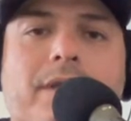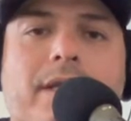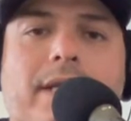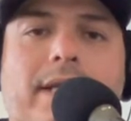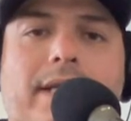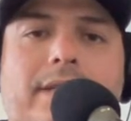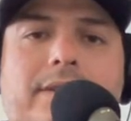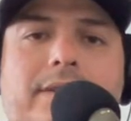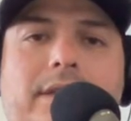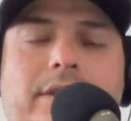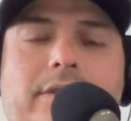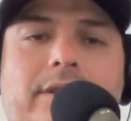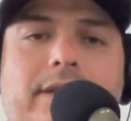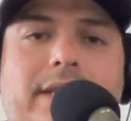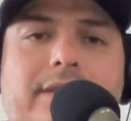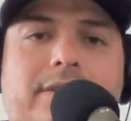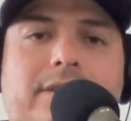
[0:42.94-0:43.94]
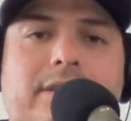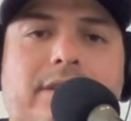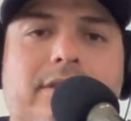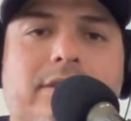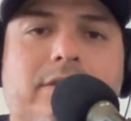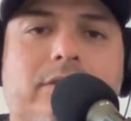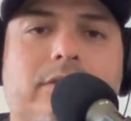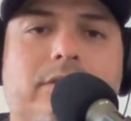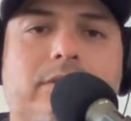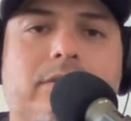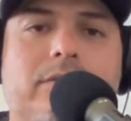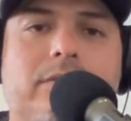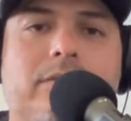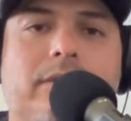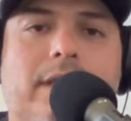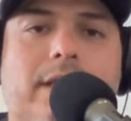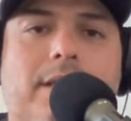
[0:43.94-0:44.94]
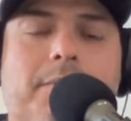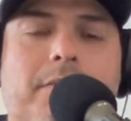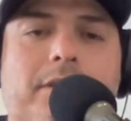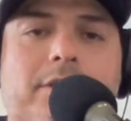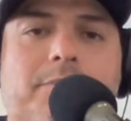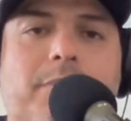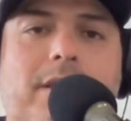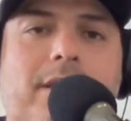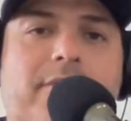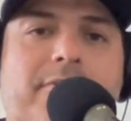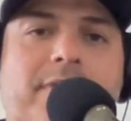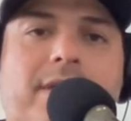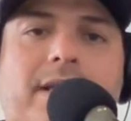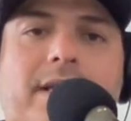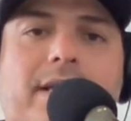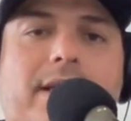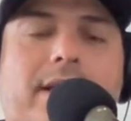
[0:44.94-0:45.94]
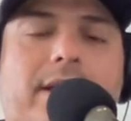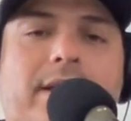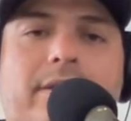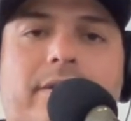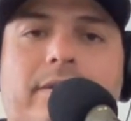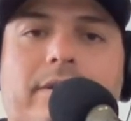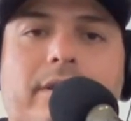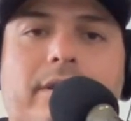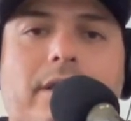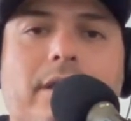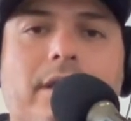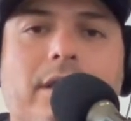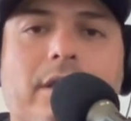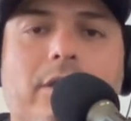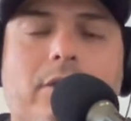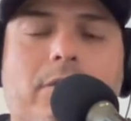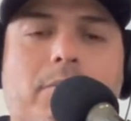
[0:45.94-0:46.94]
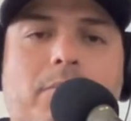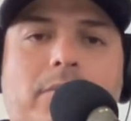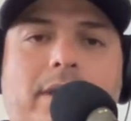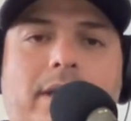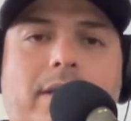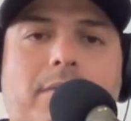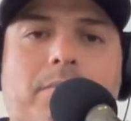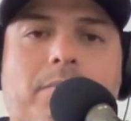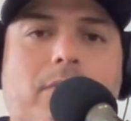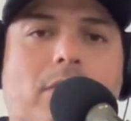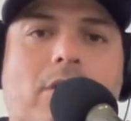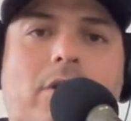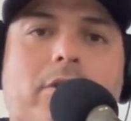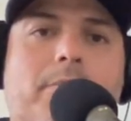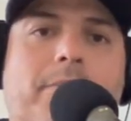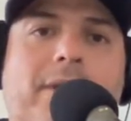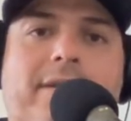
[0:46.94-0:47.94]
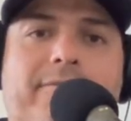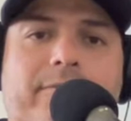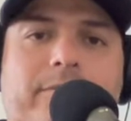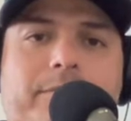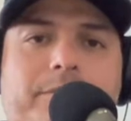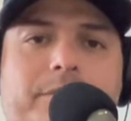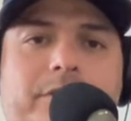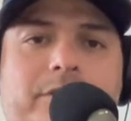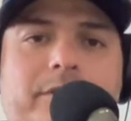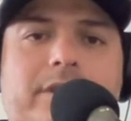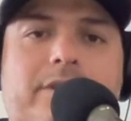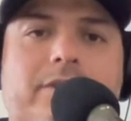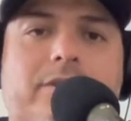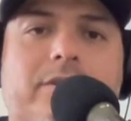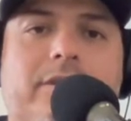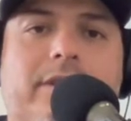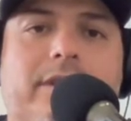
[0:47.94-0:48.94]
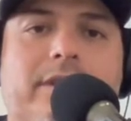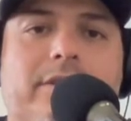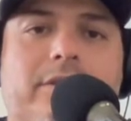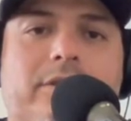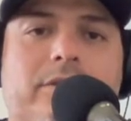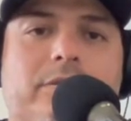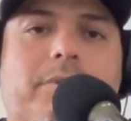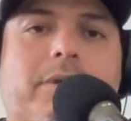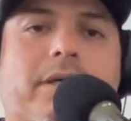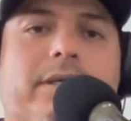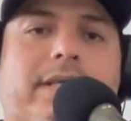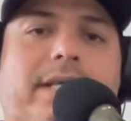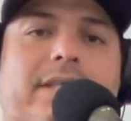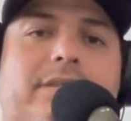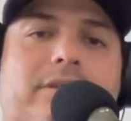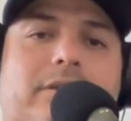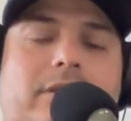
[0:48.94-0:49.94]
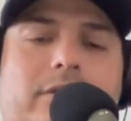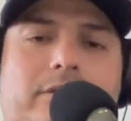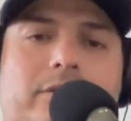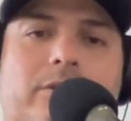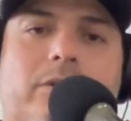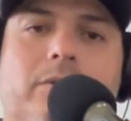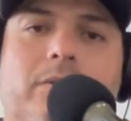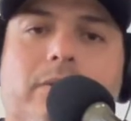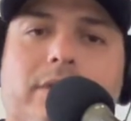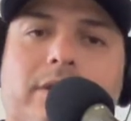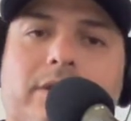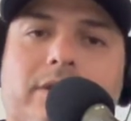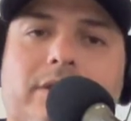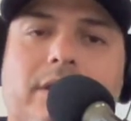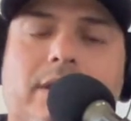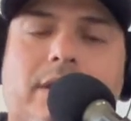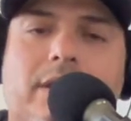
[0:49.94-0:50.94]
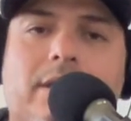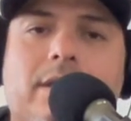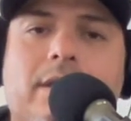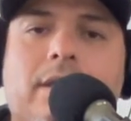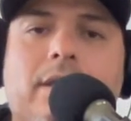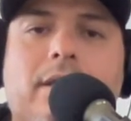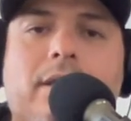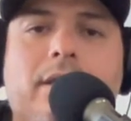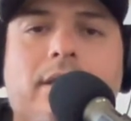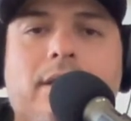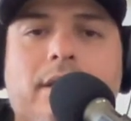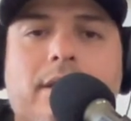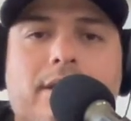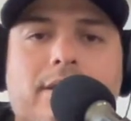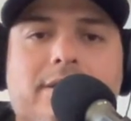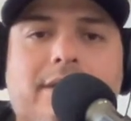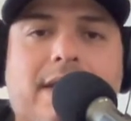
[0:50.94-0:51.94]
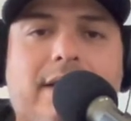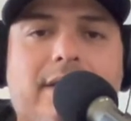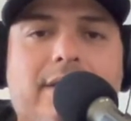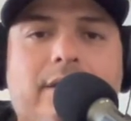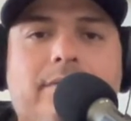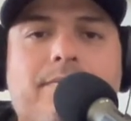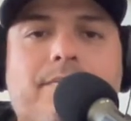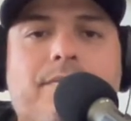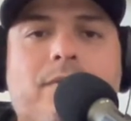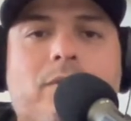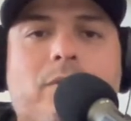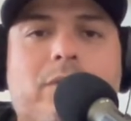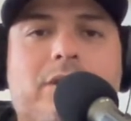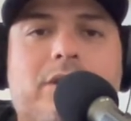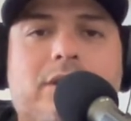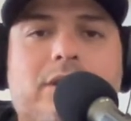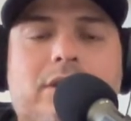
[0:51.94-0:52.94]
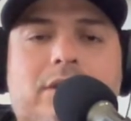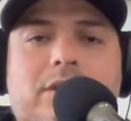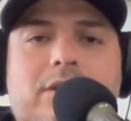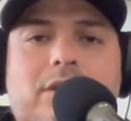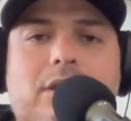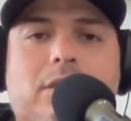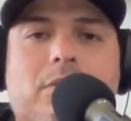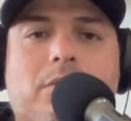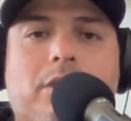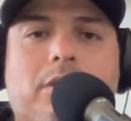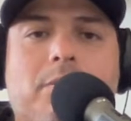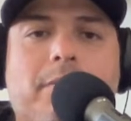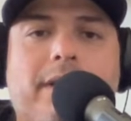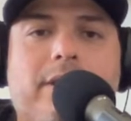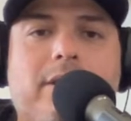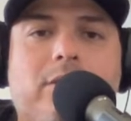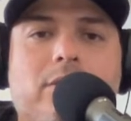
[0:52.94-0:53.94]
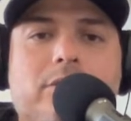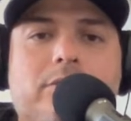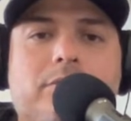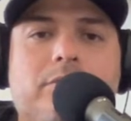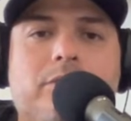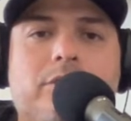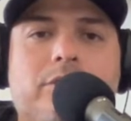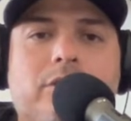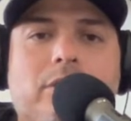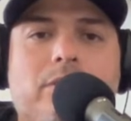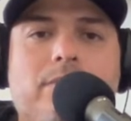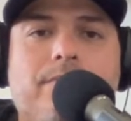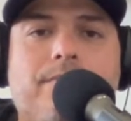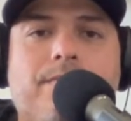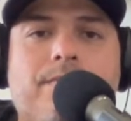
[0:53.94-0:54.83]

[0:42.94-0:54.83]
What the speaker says: And you guys can listen to them on Spotify or, you know, all the platforms there is. So you can listen to podcasting. Also, there's Danny, which is one of the main hosts from the show.